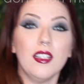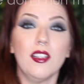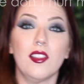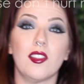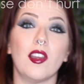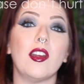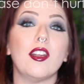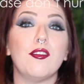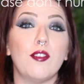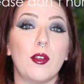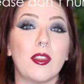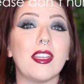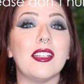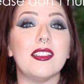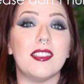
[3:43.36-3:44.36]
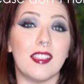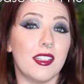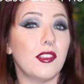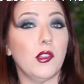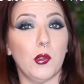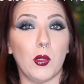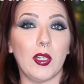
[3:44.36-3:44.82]
Sorry for the
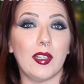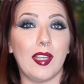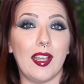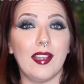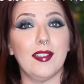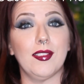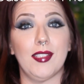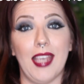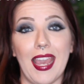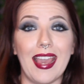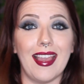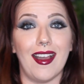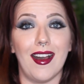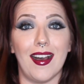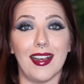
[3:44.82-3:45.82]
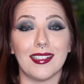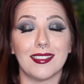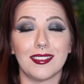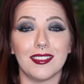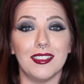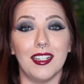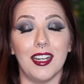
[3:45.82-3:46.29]
disorganized
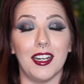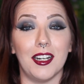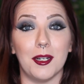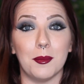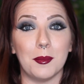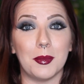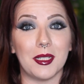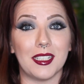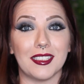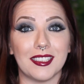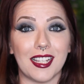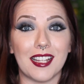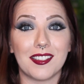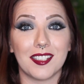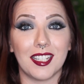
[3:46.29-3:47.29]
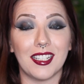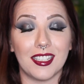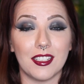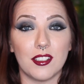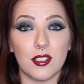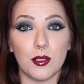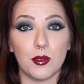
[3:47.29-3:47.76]
chaos, but let's get
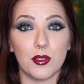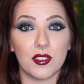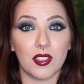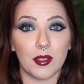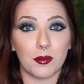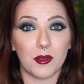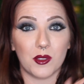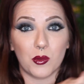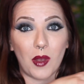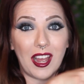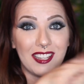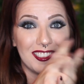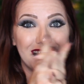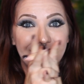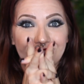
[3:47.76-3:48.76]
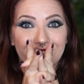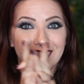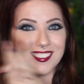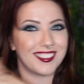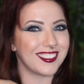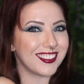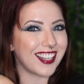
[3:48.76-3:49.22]
into some
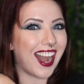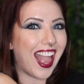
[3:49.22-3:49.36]
swatches.